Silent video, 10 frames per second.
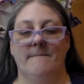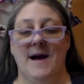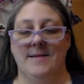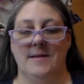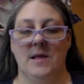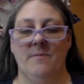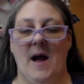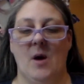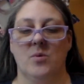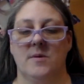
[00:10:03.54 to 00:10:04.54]
My sleep
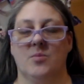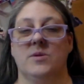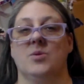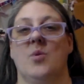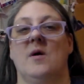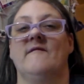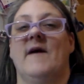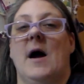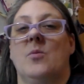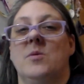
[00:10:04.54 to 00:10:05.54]
hours was 12
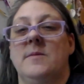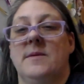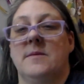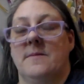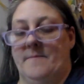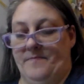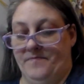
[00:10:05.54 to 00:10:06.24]
hours.